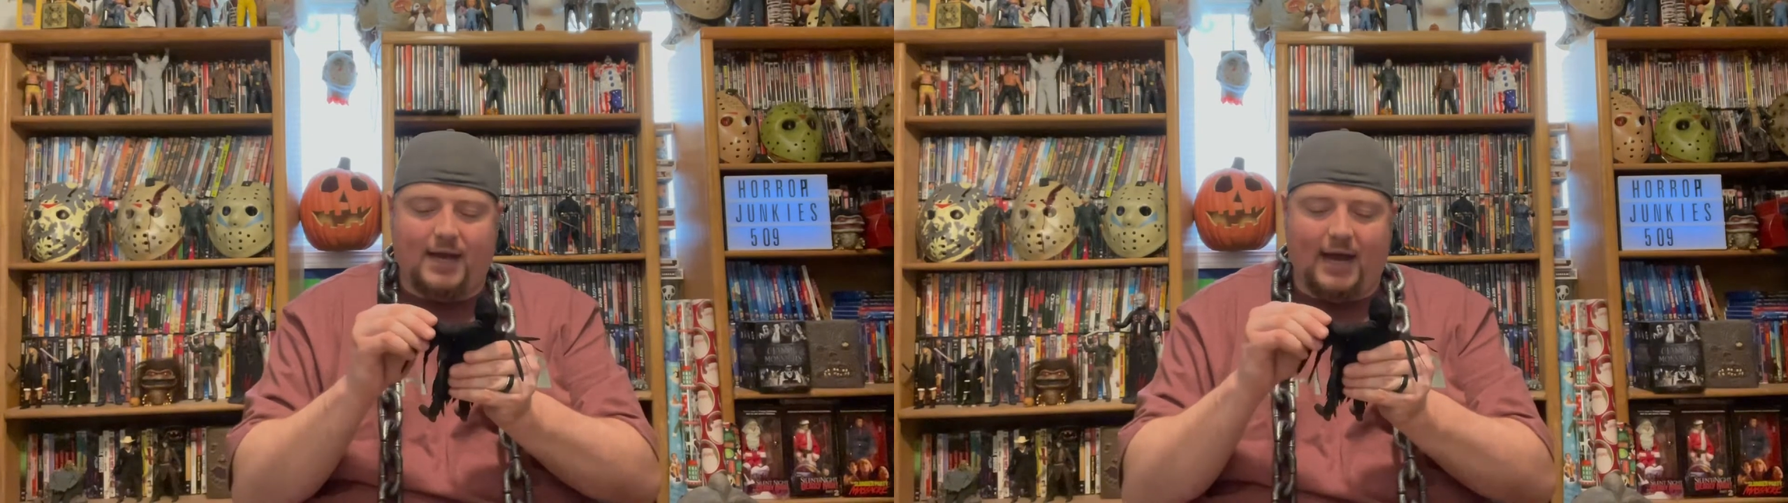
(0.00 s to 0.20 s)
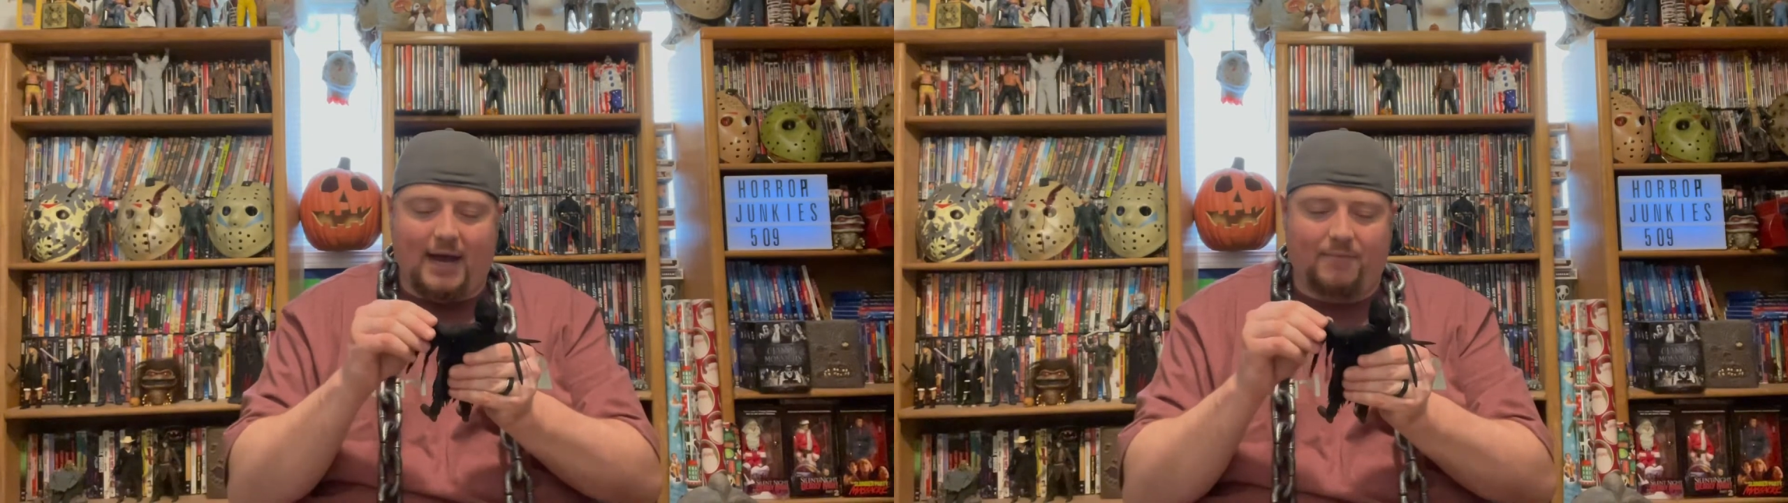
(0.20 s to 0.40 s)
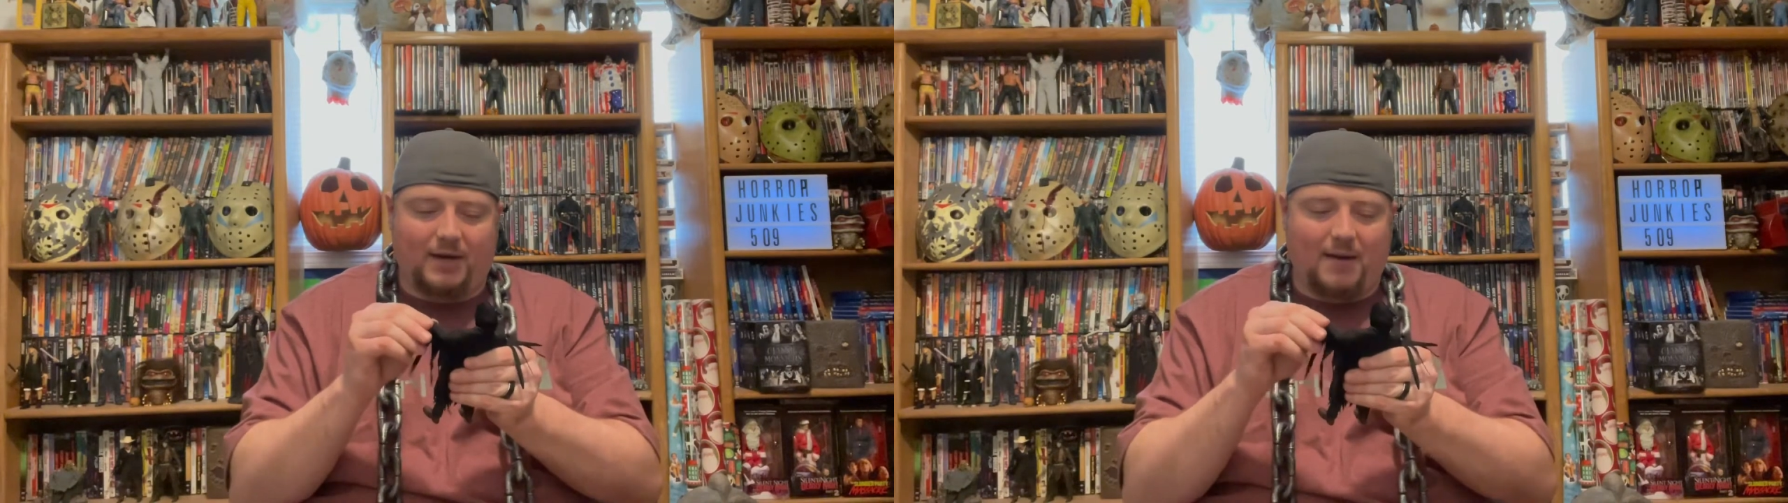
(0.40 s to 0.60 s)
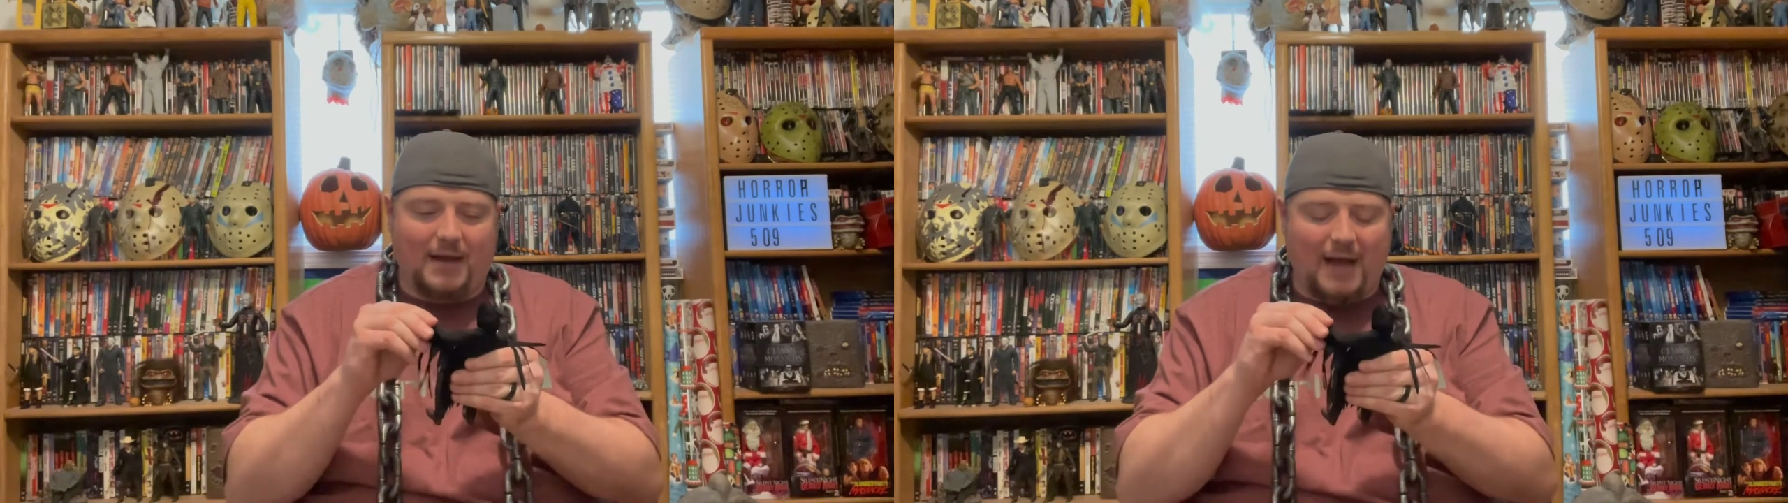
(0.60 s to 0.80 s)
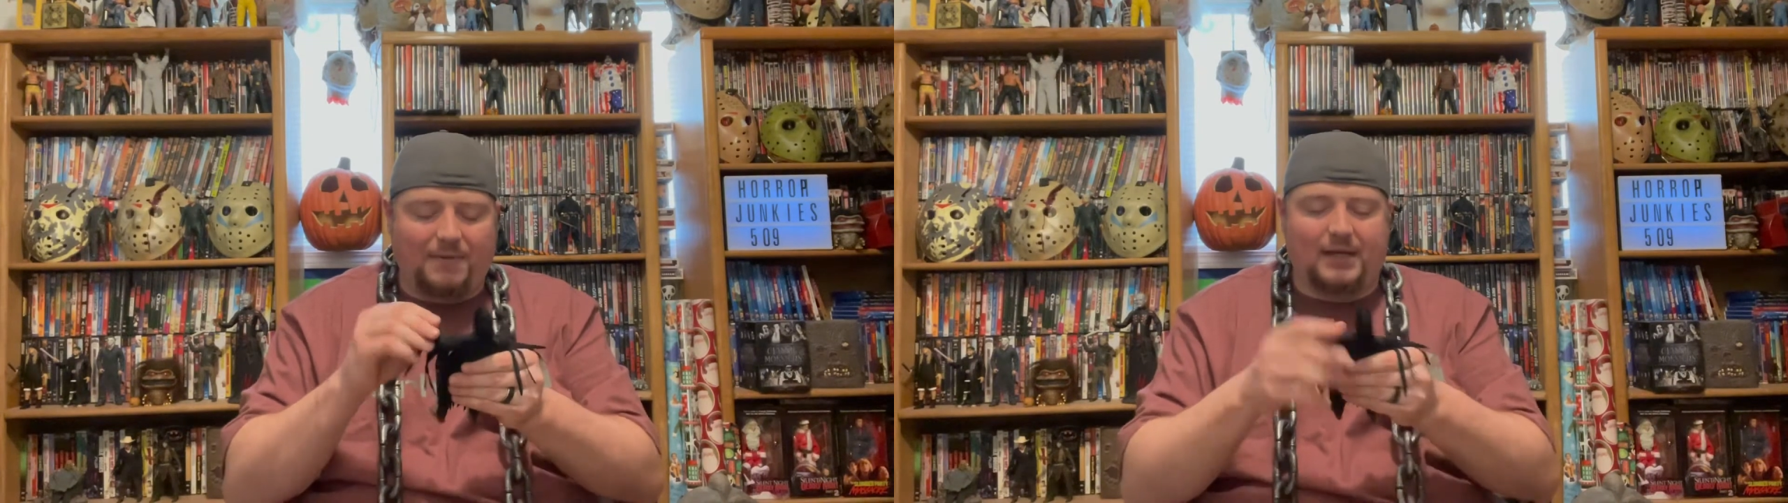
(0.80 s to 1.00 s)
Uh, but I'm
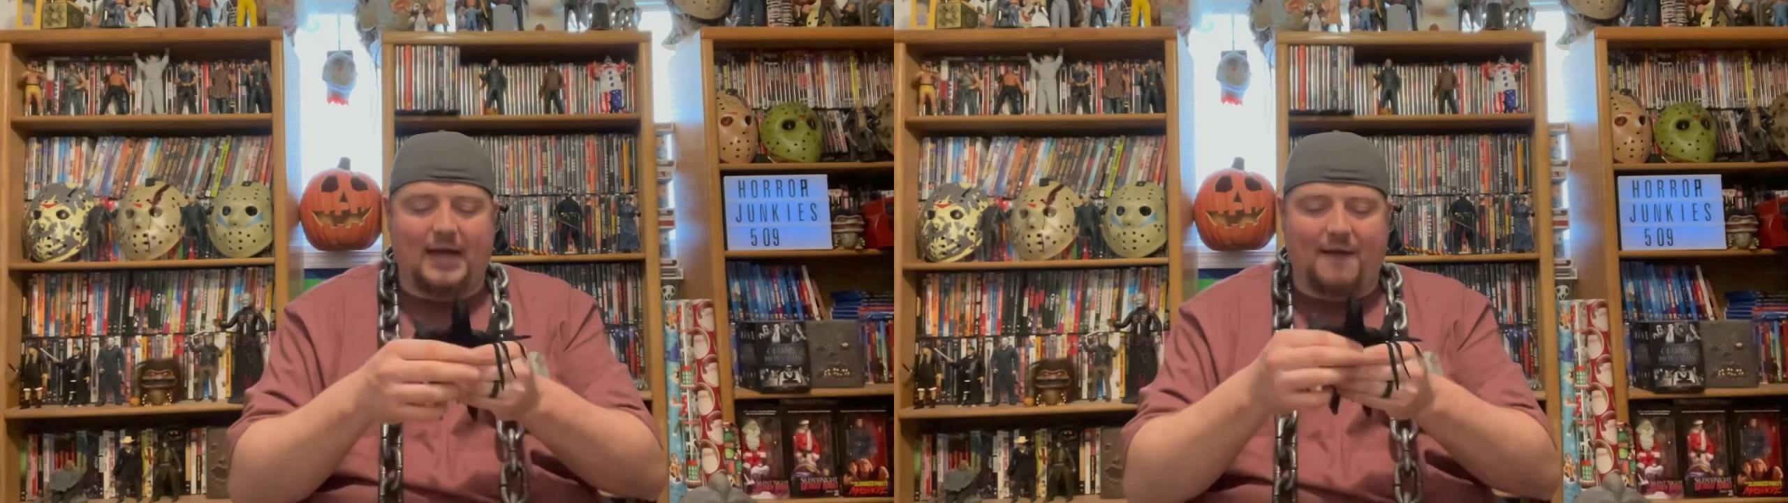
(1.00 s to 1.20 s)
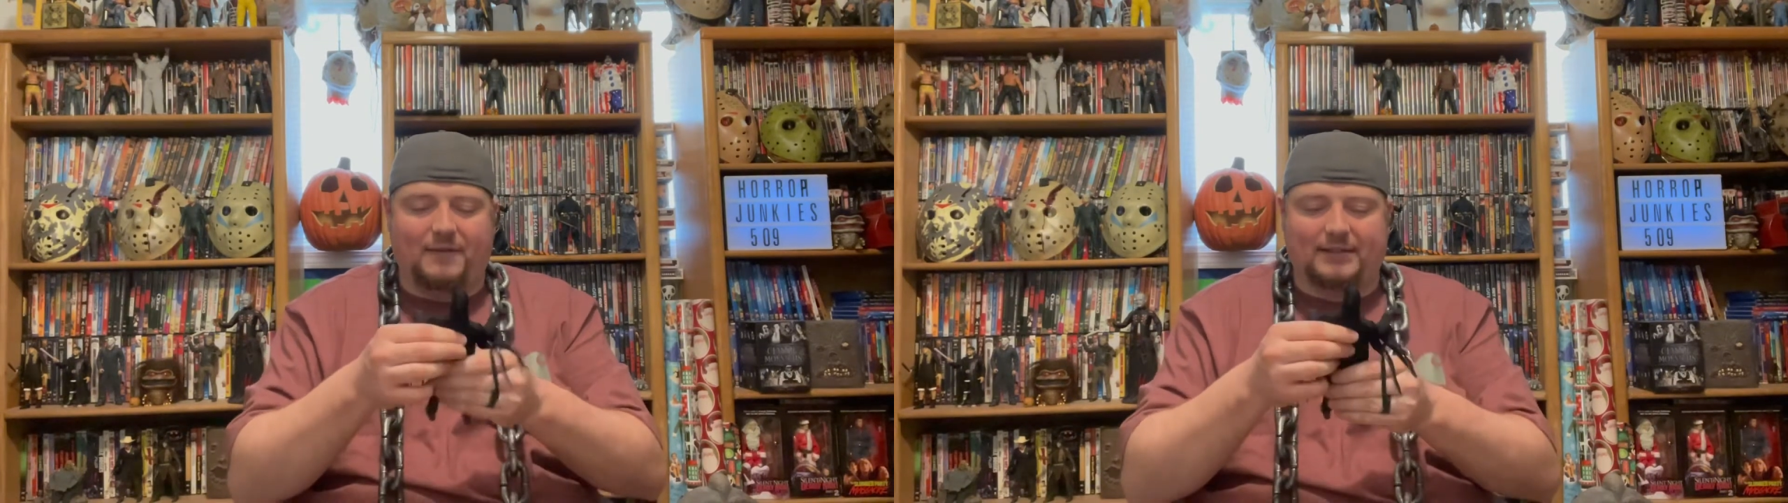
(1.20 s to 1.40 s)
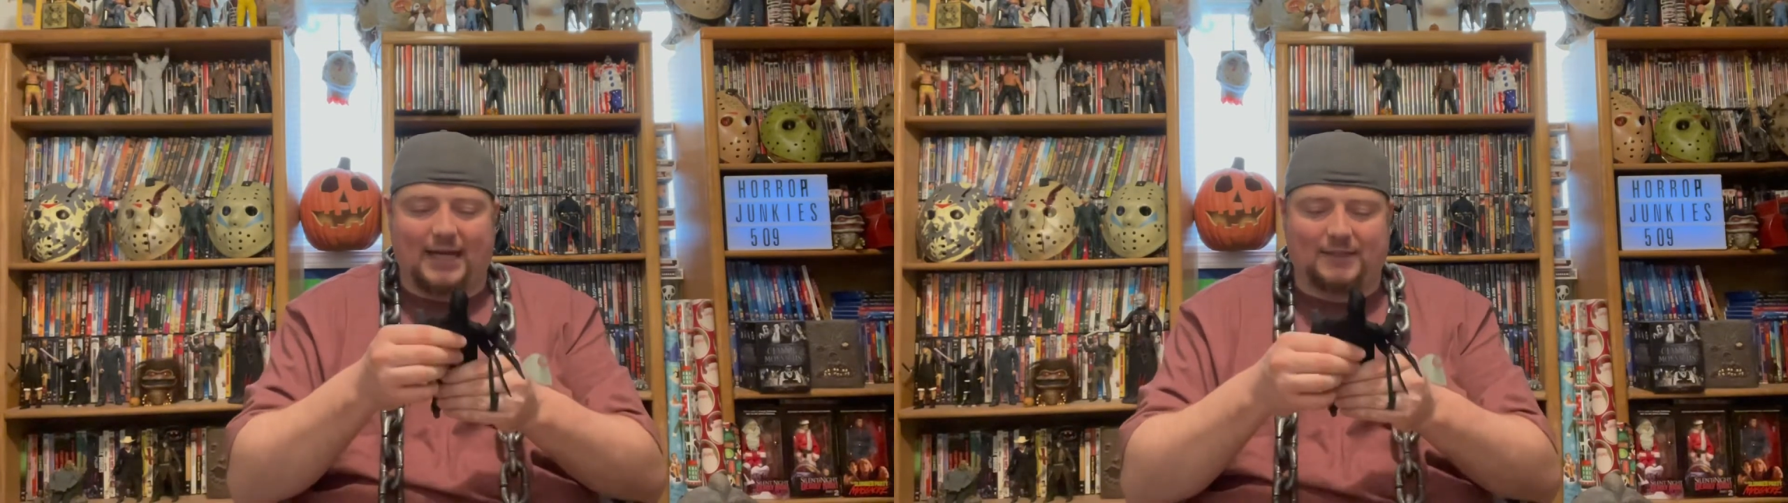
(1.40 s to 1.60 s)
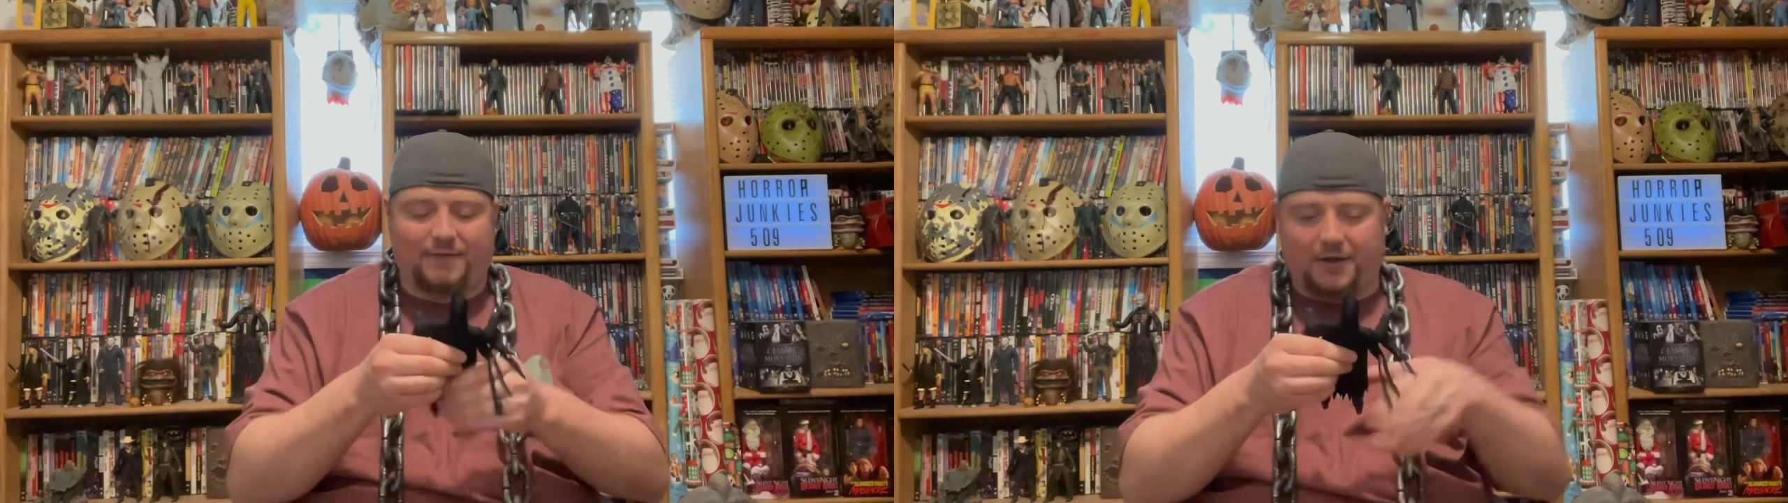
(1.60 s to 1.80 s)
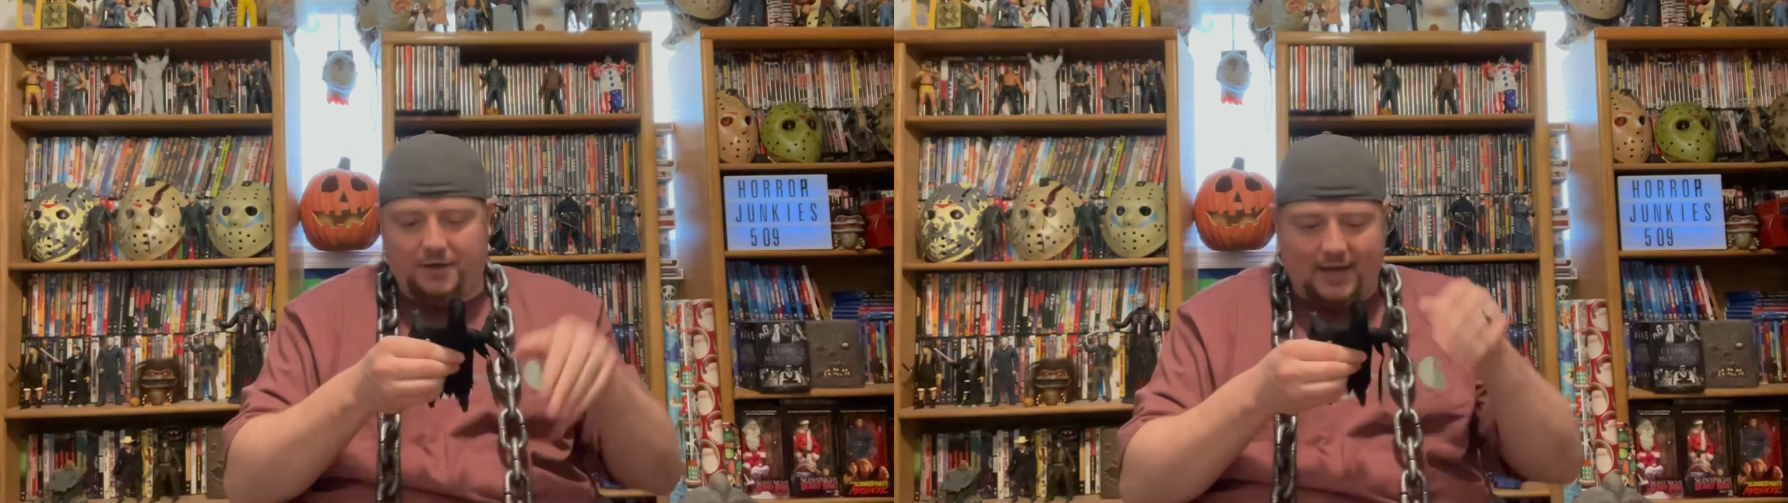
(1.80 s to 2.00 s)
happy to have this action figure,